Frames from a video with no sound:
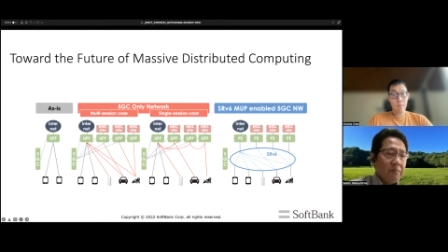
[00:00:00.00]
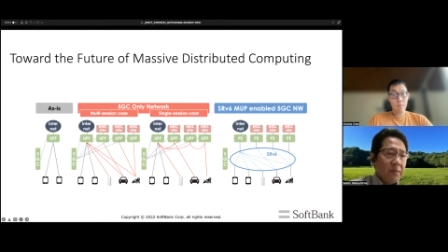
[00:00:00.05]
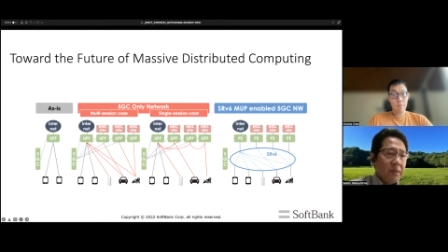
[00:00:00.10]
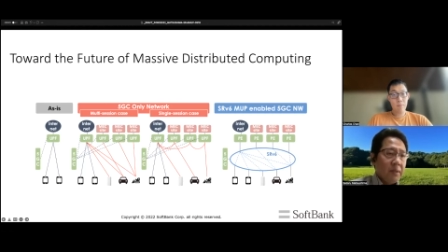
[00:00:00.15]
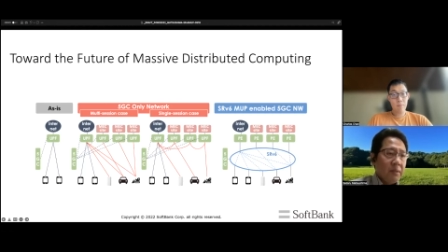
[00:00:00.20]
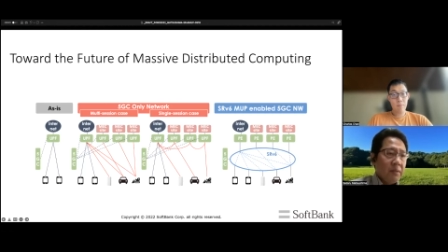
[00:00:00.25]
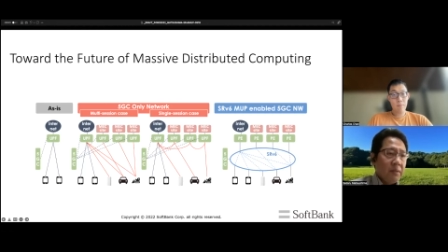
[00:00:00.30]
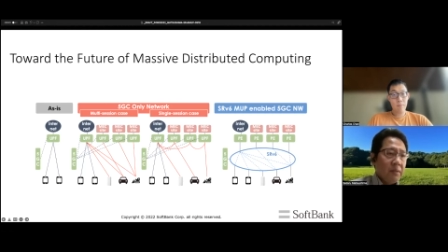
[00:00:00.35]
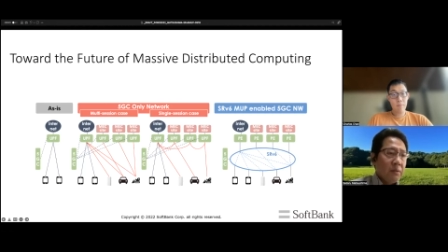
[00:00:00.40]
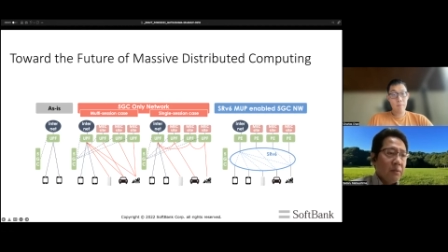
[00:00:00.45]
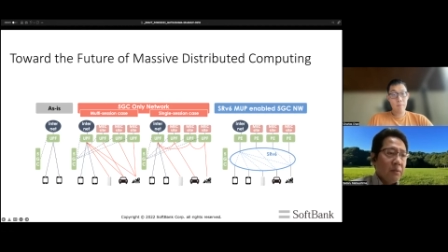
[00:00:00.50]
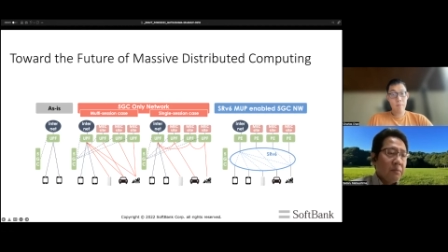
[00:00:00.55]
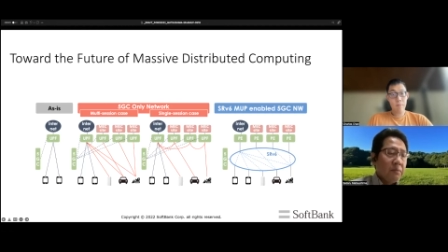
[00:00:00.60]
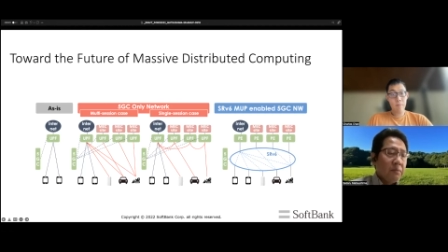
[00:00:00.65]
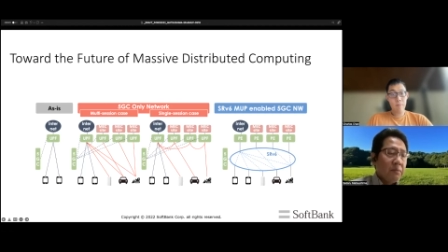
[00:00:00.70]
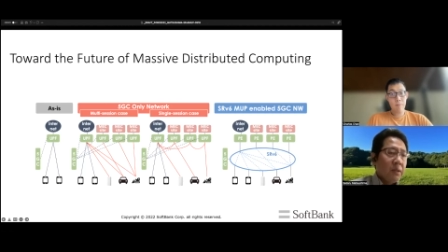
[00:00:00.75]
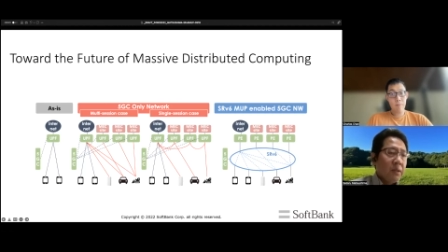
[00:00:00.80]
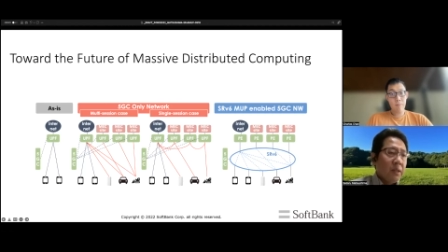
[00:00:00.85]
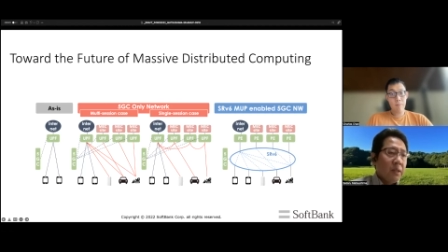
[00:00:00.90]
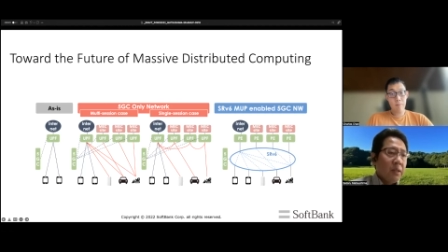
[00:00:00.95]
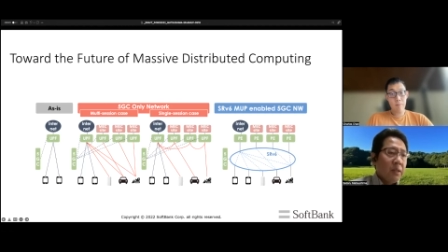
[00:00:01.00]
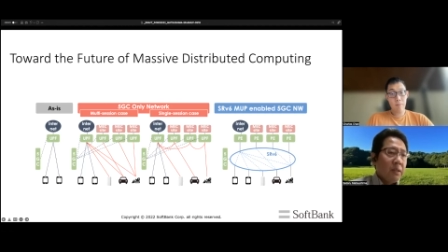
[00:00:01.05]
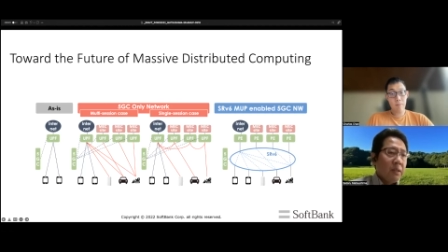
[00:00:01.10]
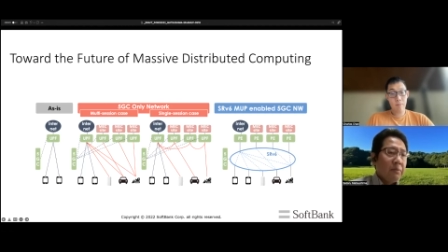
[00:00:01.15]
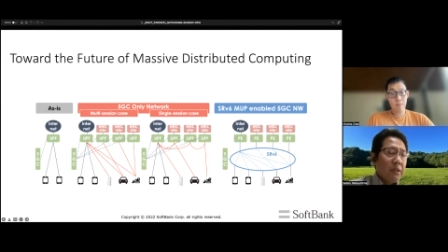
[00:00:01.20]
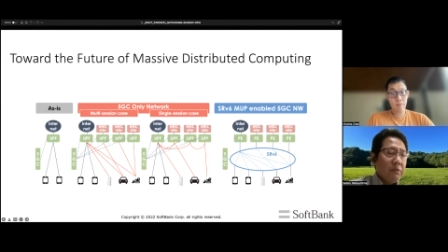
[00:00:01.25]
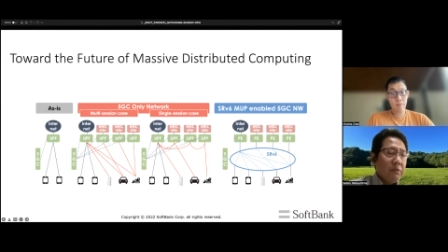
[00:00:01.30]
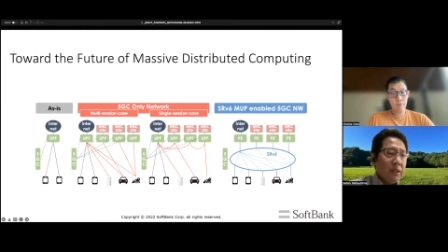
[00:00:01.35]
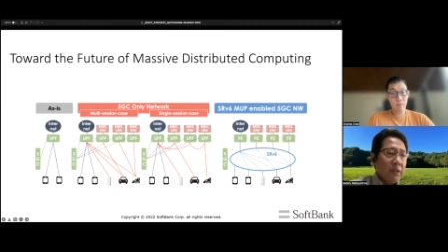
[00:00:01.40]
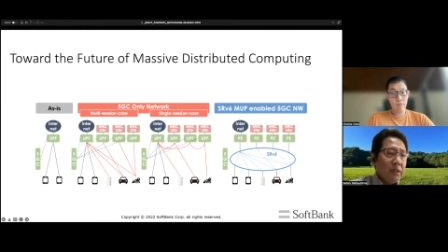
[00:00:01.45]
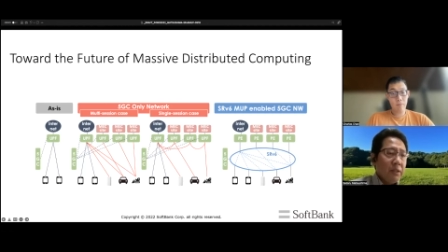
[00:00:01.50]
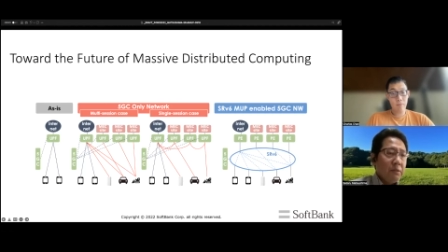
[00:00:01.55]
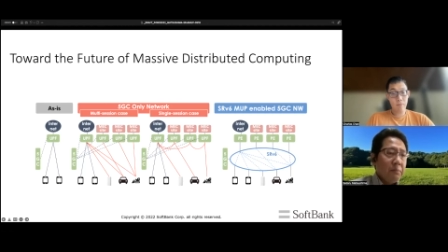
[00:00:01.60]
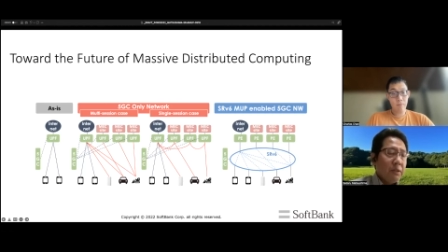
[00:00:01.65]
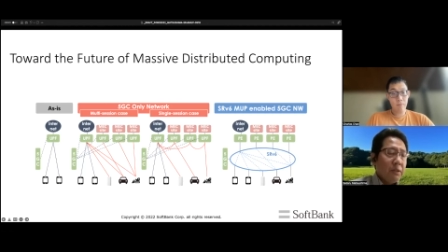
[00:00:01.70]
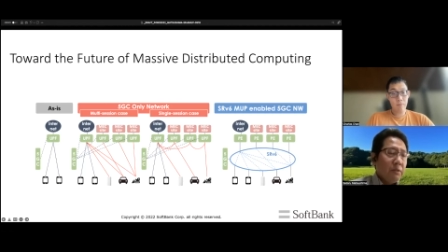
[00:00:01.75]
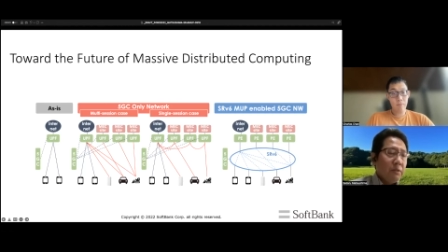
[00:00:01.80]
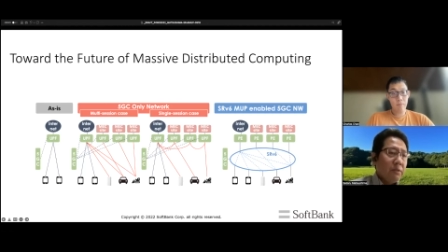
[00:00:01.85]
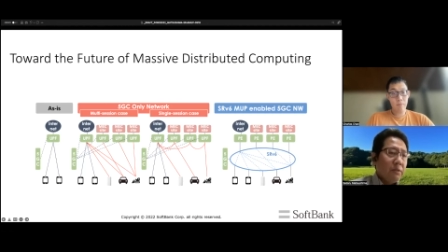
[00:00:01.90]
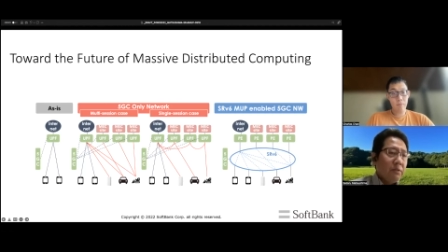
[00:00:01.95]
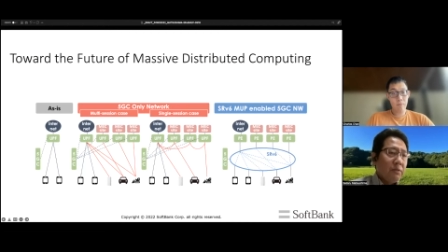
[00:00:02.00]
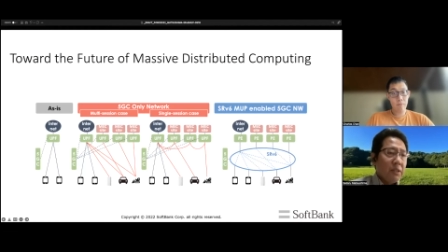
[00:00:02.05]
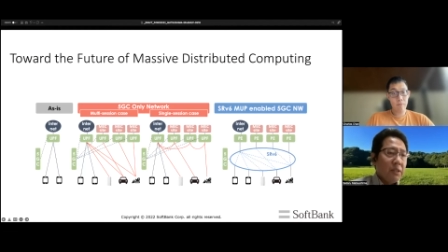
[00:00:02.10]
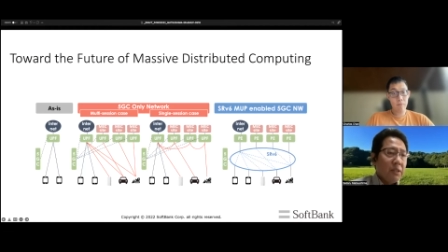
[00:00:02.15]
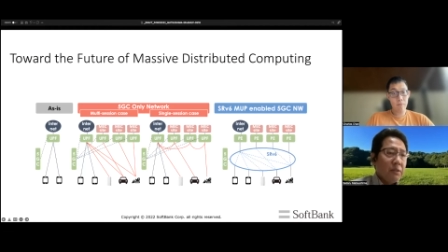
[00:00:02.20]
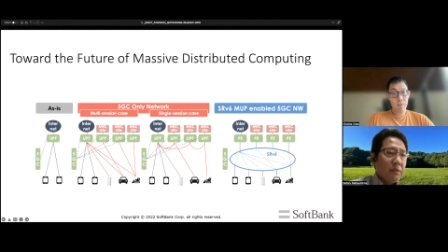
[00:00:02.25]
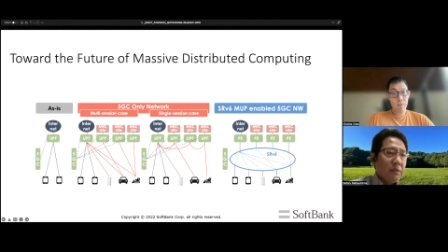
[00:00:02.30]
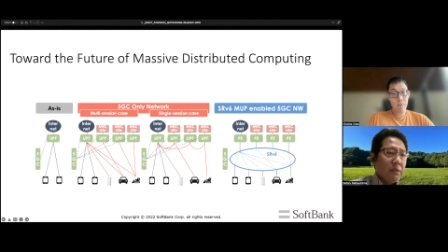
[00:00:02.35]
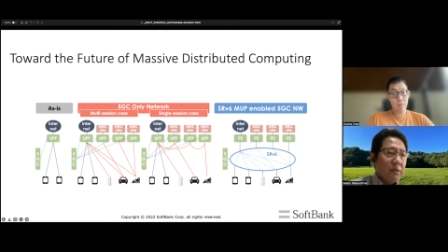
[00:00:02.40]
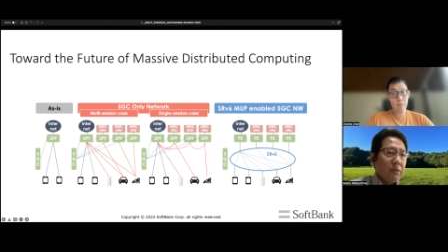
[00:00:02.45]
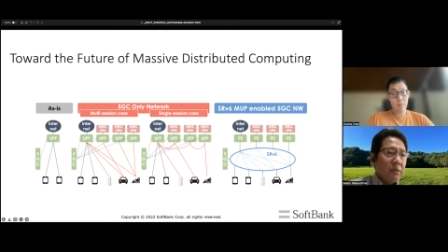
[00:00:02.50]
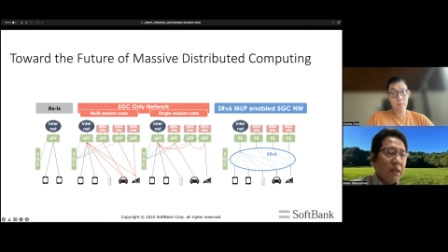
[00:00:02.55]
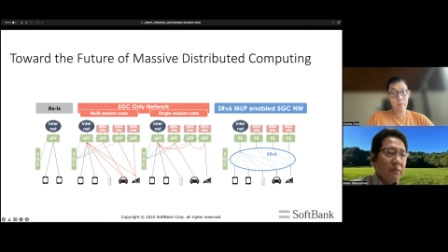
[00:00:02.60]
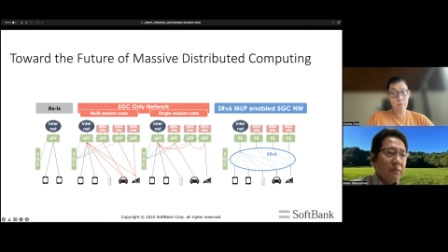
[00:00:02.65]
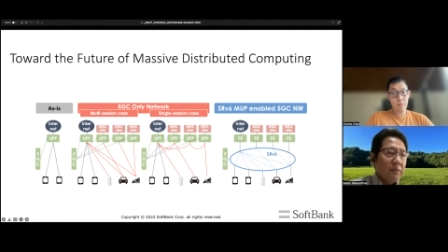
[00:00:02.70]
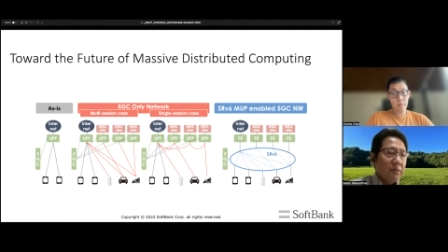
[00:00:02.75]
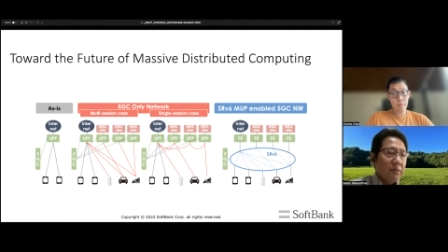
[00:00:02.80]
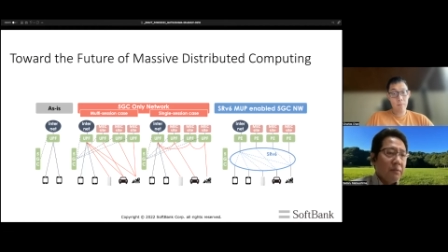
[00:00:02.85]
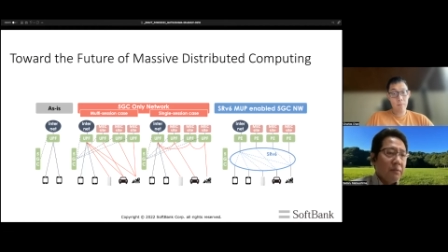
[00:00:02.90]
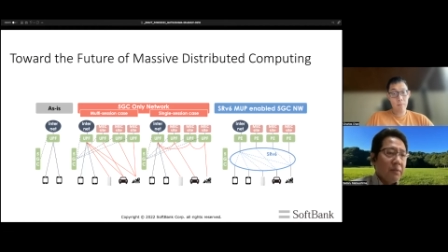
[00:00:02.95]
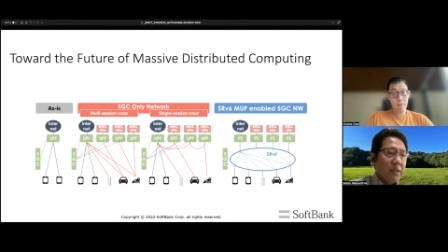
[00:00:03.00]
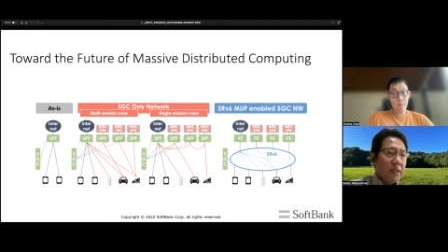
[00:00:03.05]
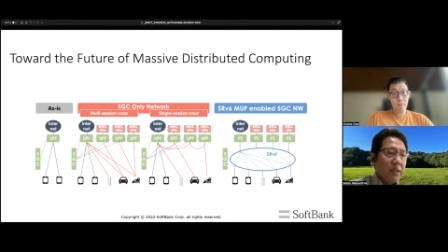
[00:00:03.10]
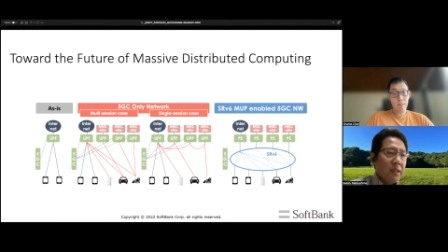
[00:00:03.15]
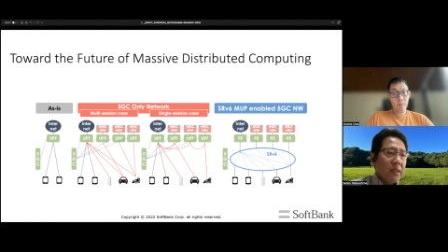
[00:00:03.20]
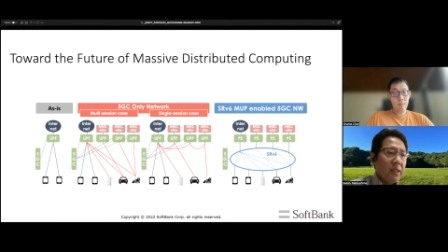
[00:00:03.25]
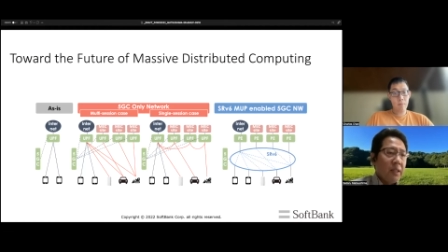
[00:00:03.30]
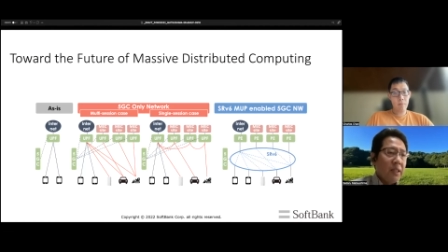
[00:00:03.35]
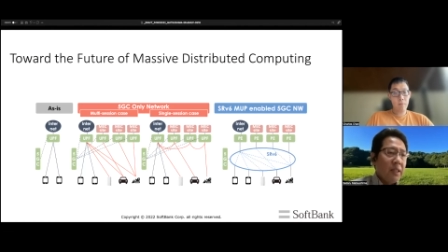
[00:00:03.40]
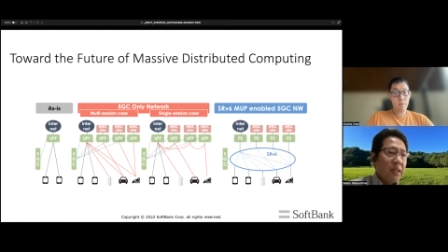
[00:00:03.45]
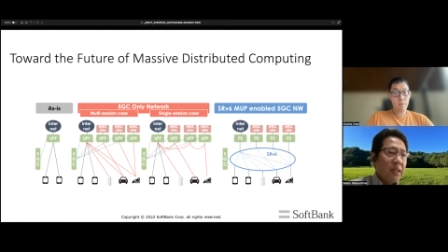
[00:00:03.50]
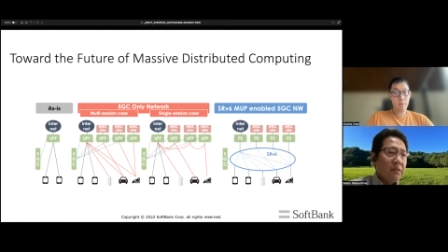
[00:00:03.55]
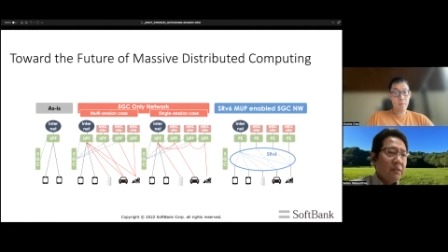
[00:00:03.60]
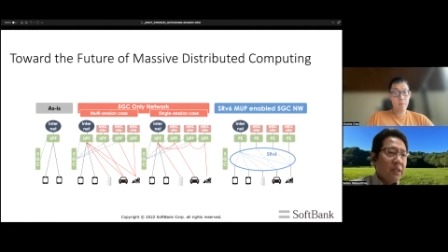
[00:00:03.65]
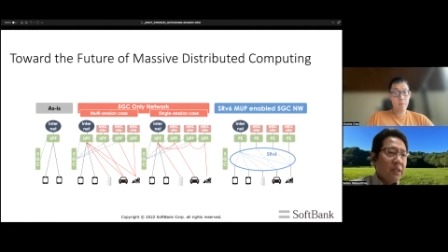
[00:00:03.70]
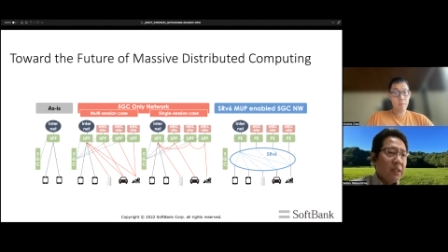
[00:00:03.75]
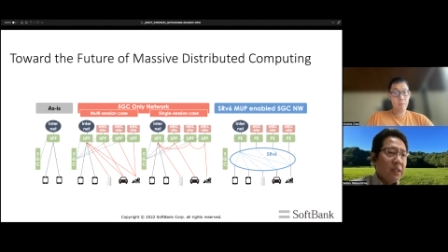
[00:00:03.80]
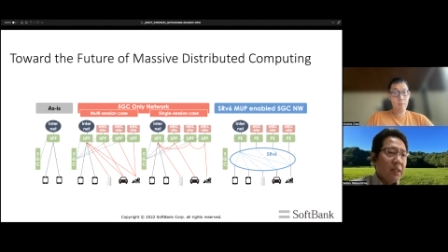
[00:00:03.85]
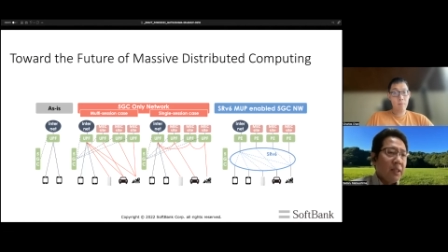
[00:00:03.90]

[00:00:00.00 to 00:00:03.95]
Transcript: So the difference between session and route is the